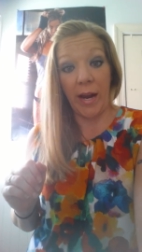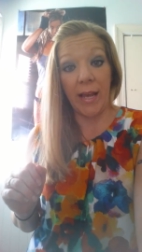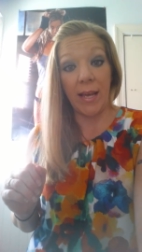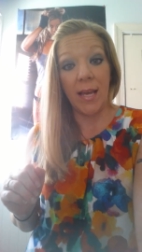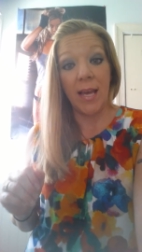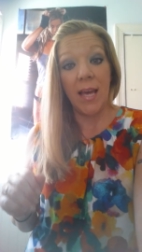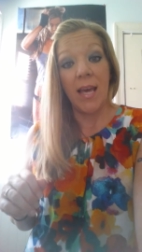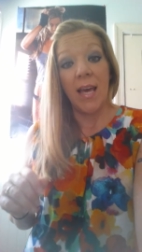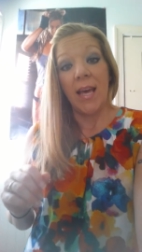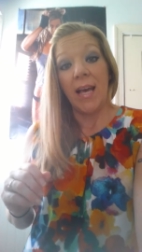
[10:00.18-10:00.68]

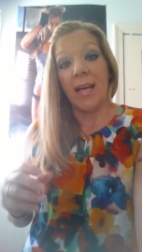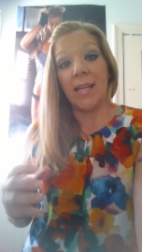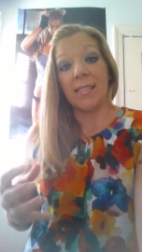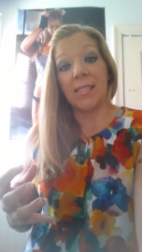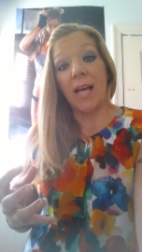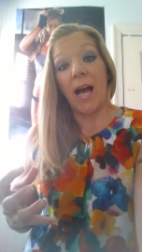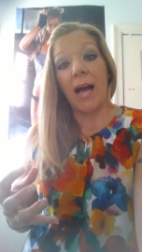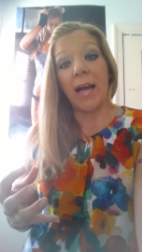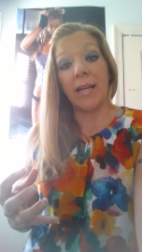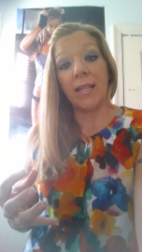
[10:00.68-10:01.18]
right?
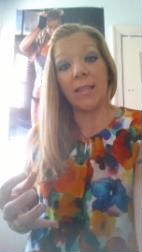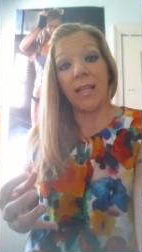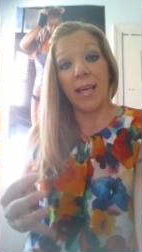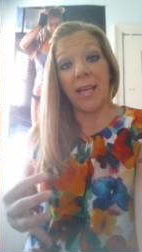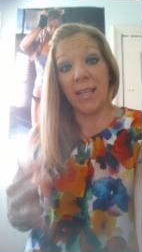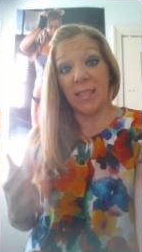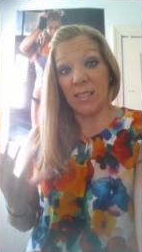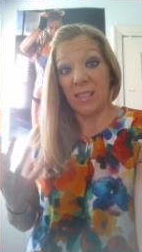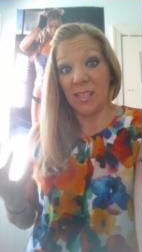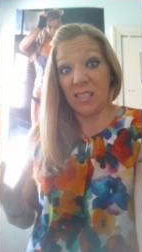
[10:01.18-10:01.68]
It's kind of
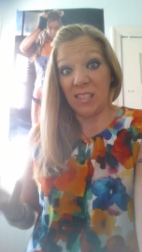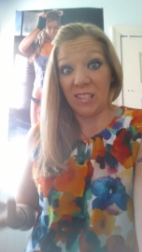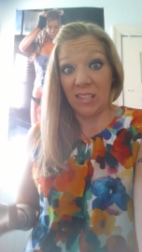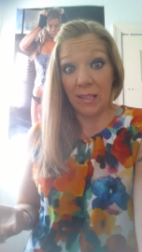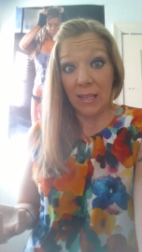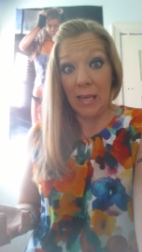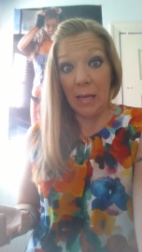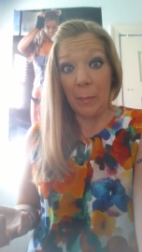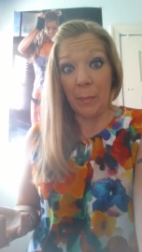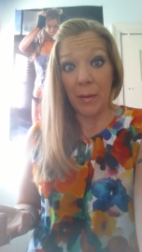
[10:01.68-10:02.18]
like it's
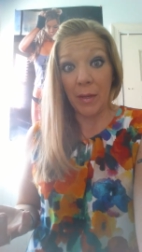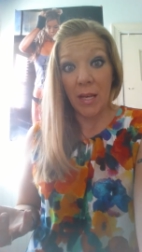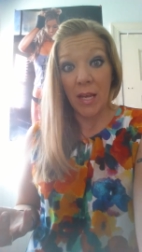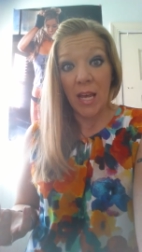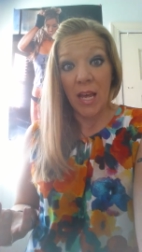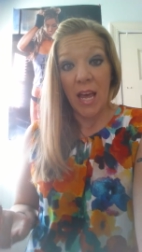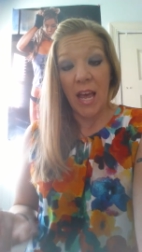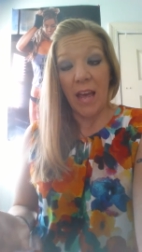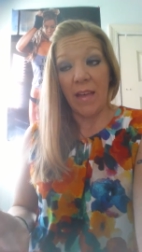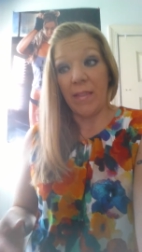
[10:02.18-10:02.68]
asleep.
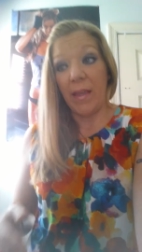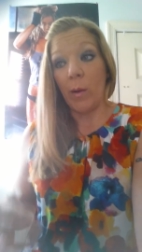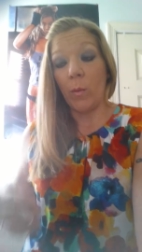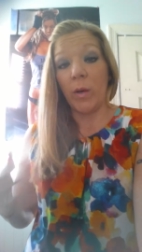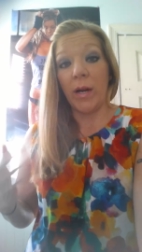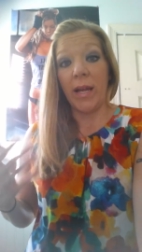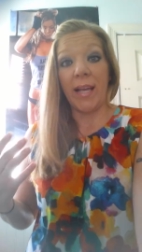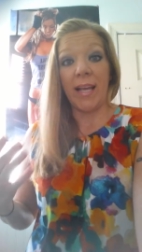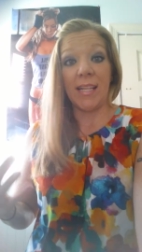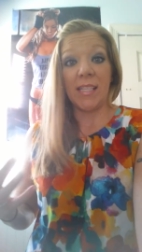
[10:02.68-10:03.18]
And then
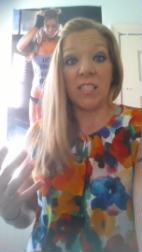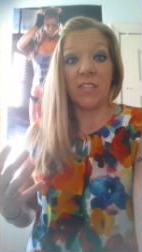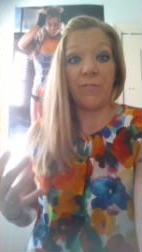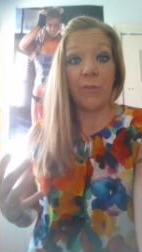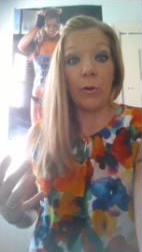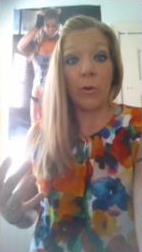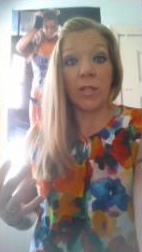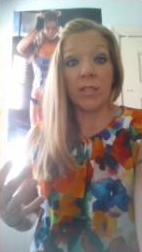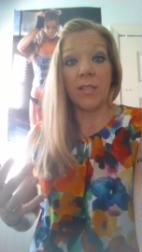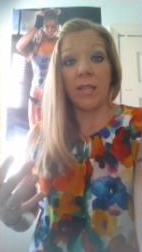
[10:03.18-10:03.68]
when it gets
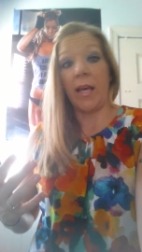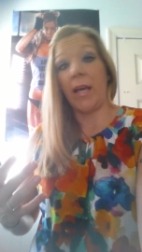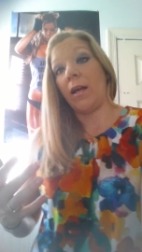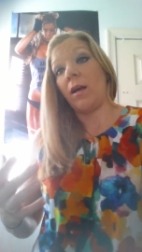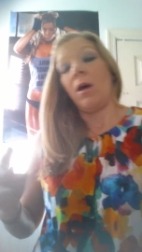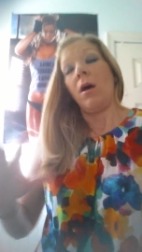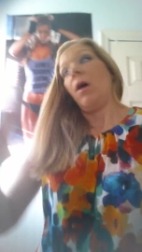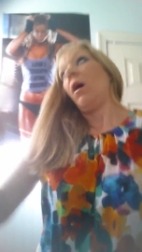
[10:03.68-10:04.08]
food, it's like,